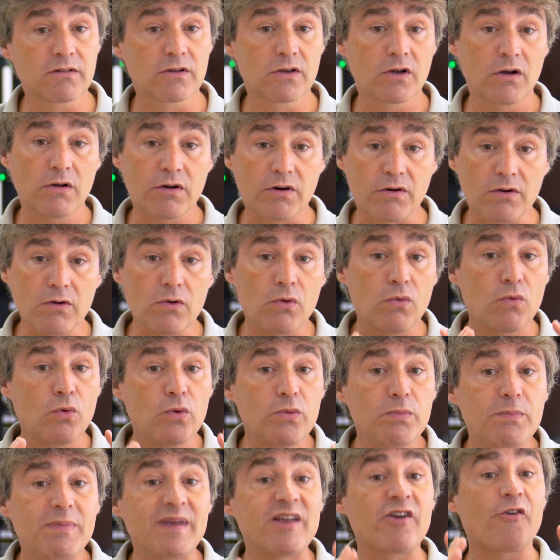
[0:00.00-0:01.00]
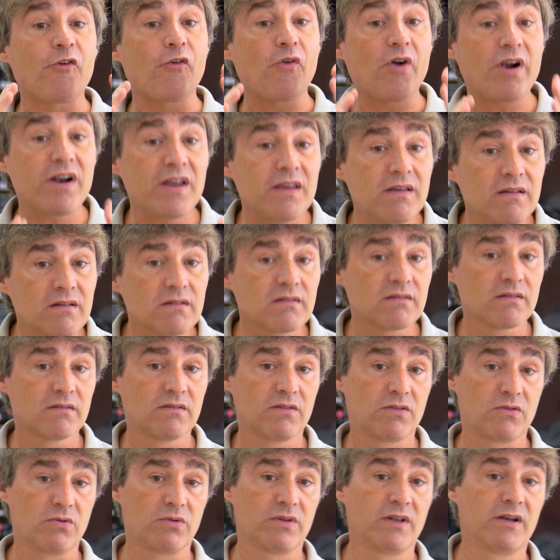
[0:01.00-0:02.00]
current would be running
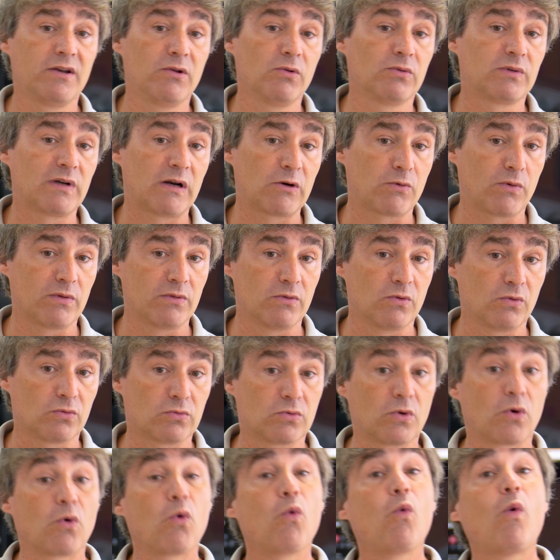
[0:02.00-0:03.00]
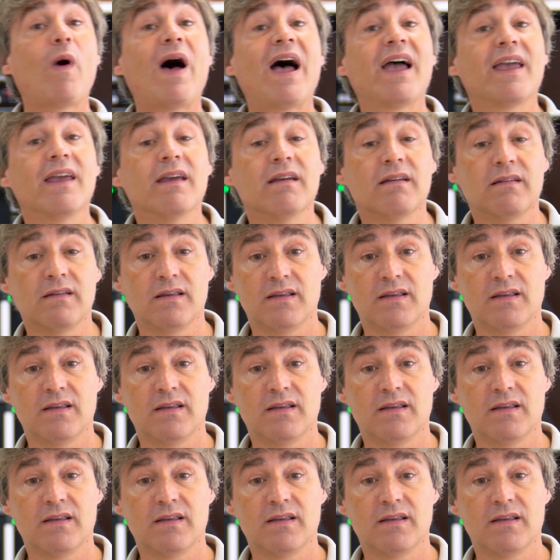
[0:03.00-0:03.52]
through the neutral conductor. Why?